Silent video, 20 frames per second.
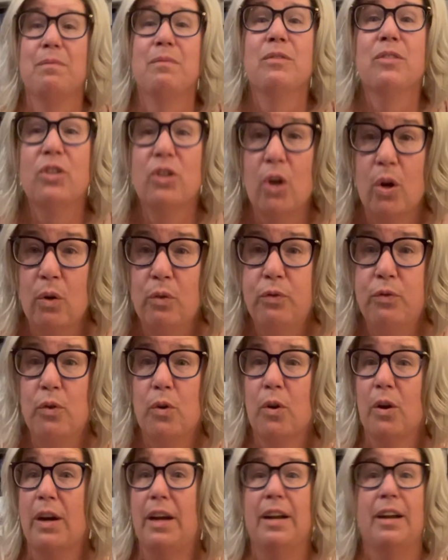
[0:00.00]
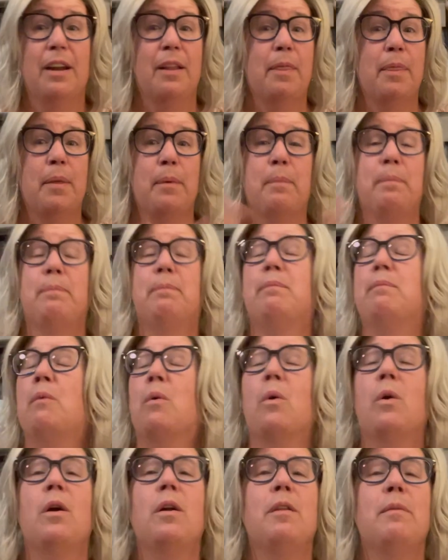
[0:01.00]
go for it. The
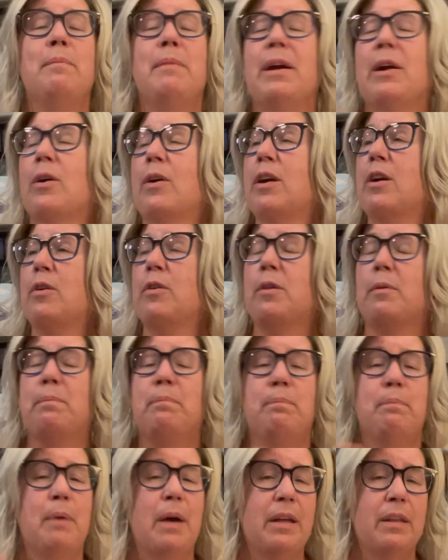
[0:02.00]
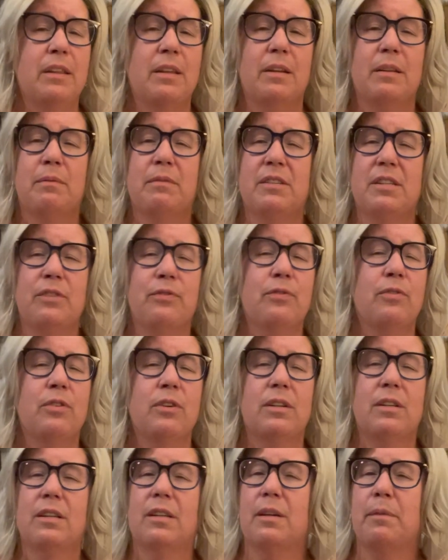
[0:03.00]
more the merrier, the
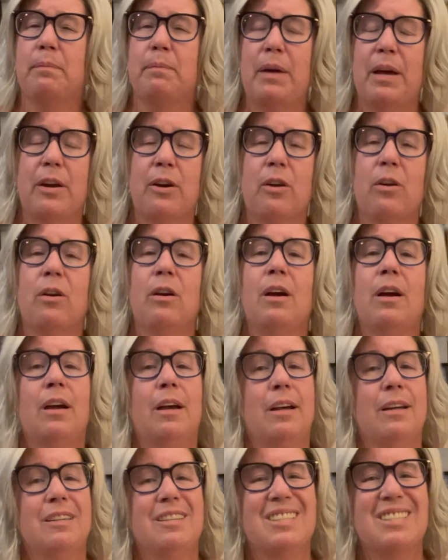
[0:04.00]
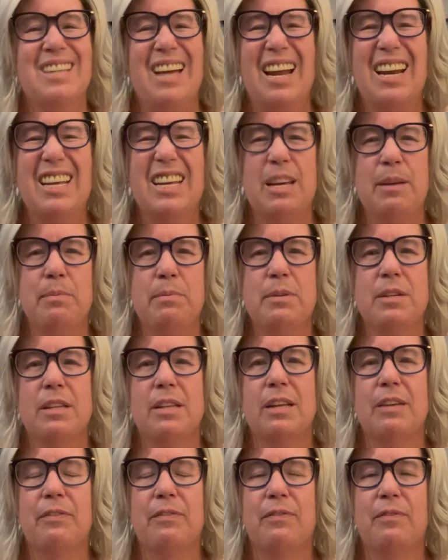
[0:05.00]
different the better. Just kind of keep them to
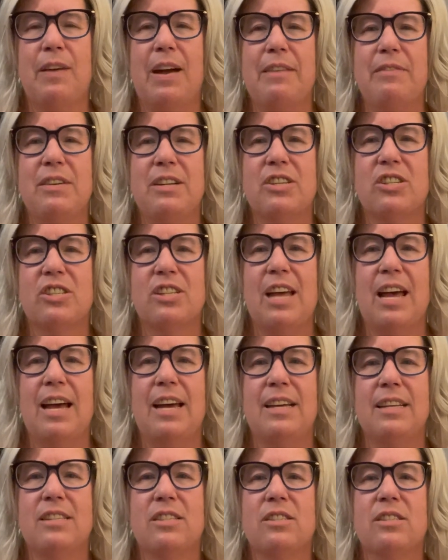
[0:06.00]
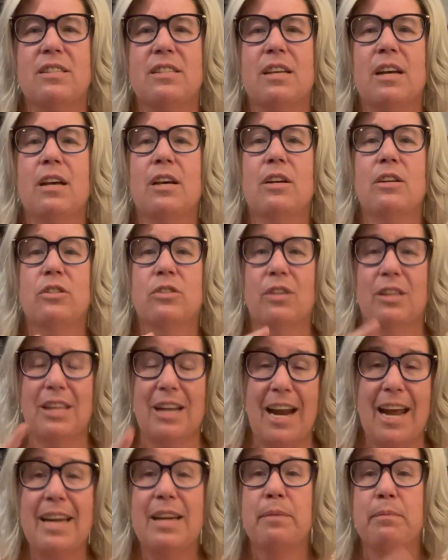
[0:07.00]
the 5-inch sides, so that
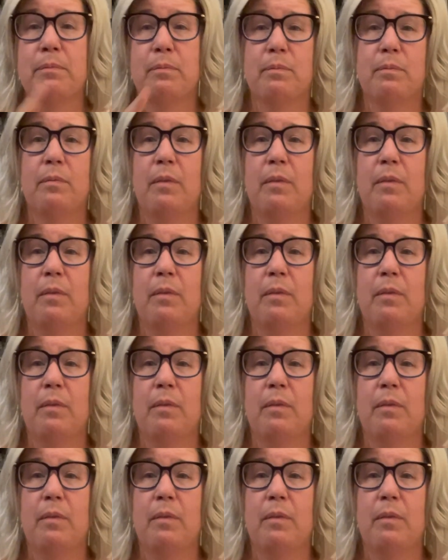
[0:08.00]
I can,